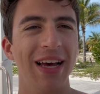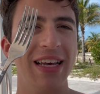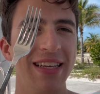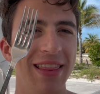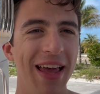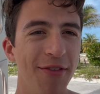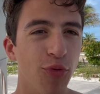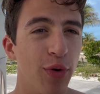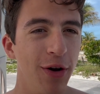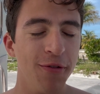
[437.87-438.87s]
is that they have
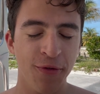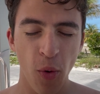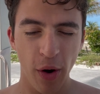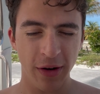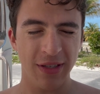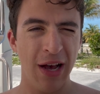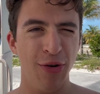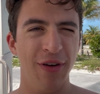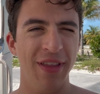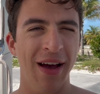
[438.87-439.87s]
real forks out
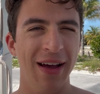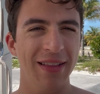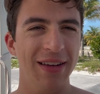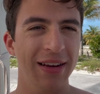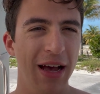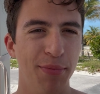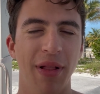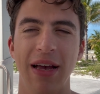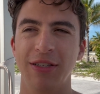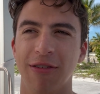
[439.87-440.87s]
on the island, not
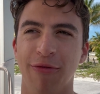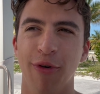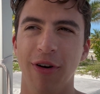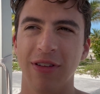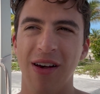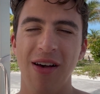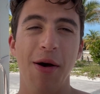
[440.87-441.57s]
plastic forks.